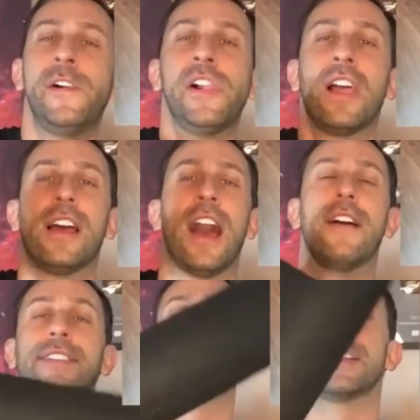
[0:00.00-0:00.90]
911 is
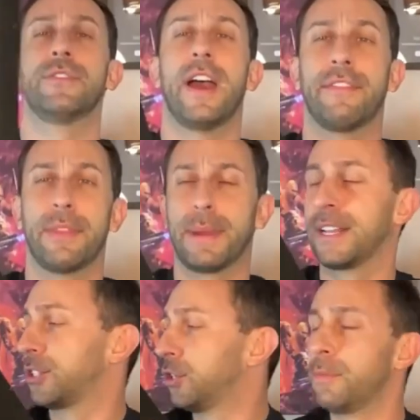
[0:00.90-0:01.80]
a fun,
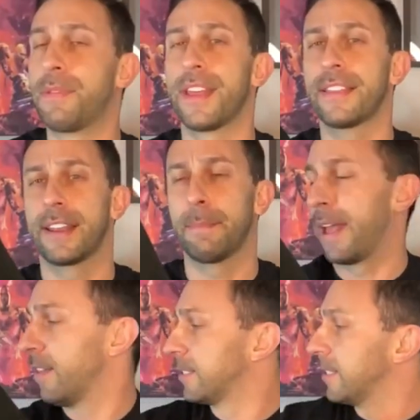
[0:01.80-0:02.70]
energetic, and
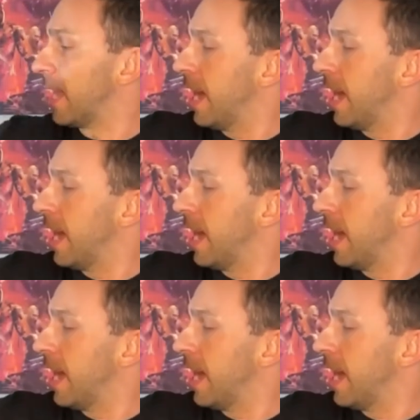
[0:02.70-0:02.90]
entertaining YouTube